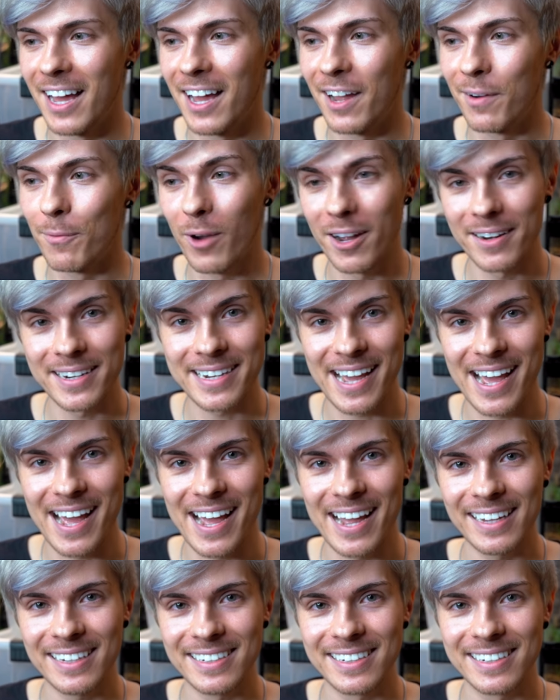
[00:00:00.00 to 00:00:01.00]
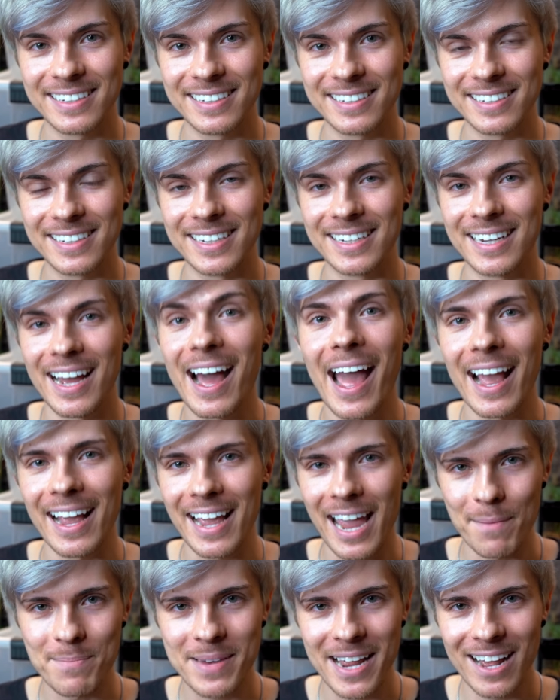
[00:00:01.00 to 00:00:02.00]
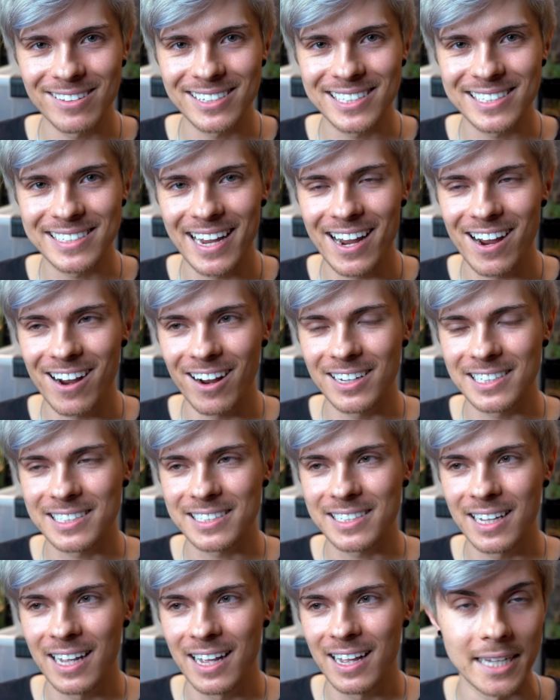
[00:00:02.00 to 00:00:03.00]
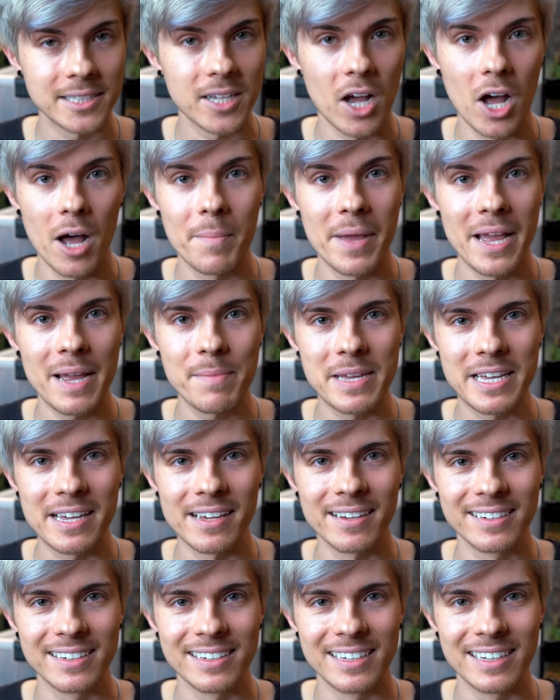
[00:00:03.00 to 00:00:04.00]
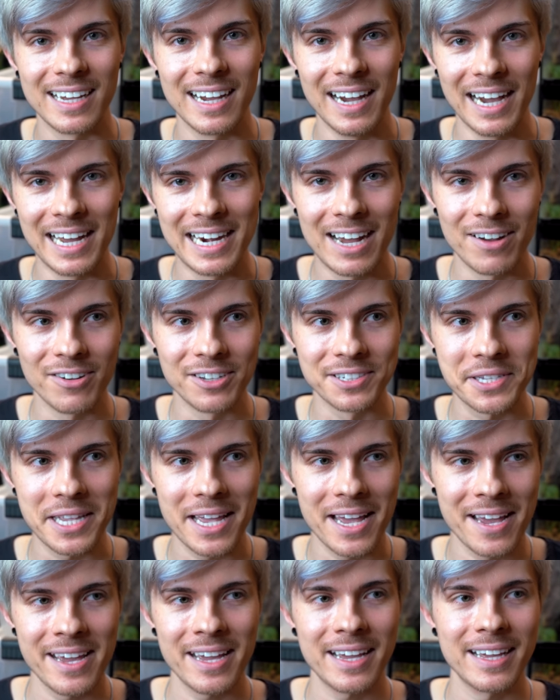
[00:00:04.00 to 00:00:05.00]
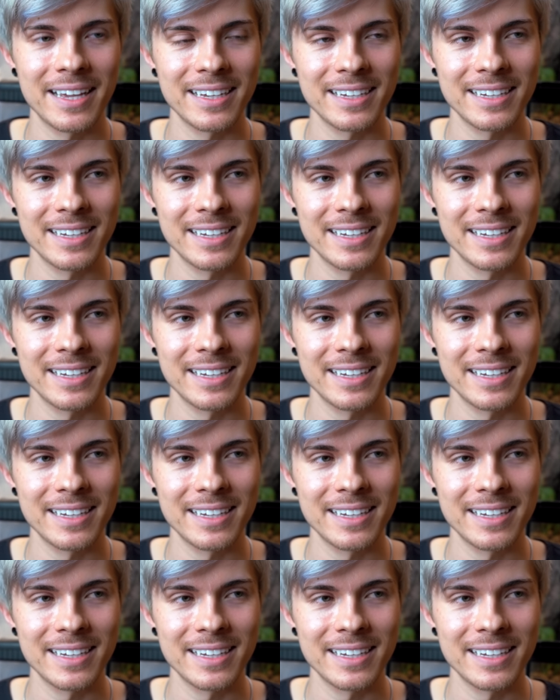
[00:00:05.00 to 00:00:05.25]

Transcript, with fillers: then one day, I came downstairs, I saw a baby, and I was like,